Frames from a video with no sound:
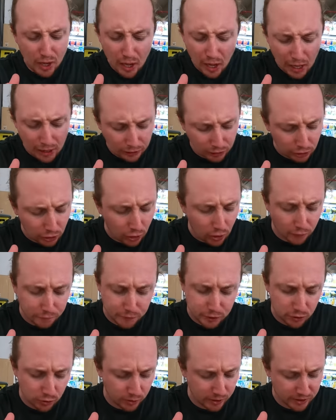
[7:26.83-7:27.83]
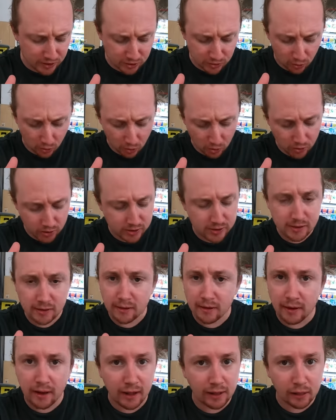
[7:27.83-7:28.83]
a lot of soy sauce.
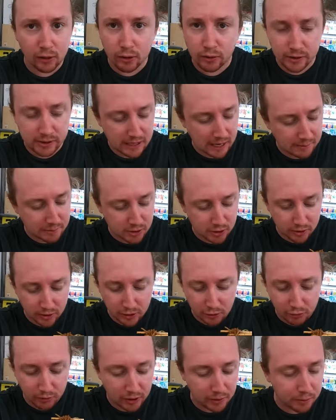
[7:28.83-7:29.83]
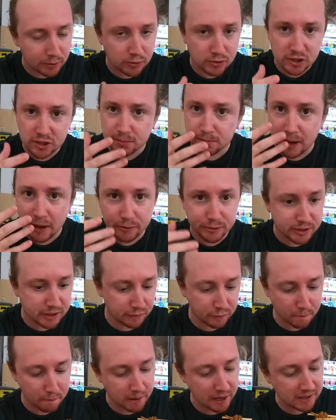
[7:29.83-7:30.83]
It looks absolutely incredible, smells
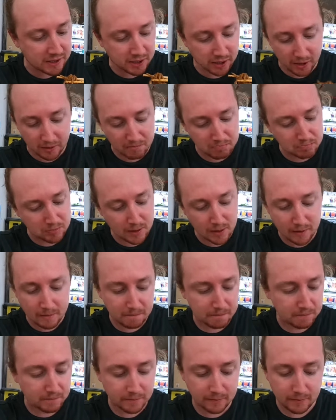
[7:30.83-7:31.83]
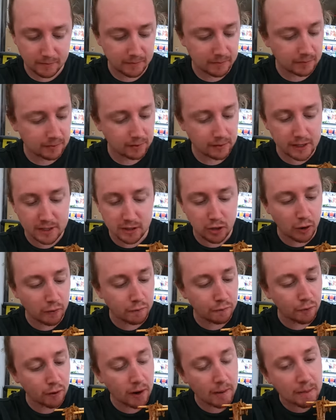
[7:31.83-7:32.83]
even better. Let's go
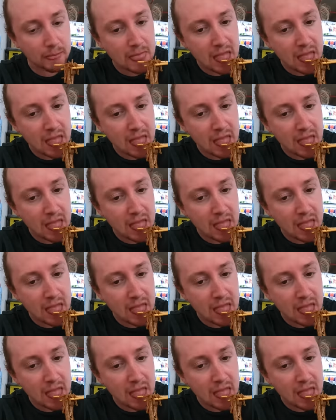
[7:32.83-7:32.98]
for it.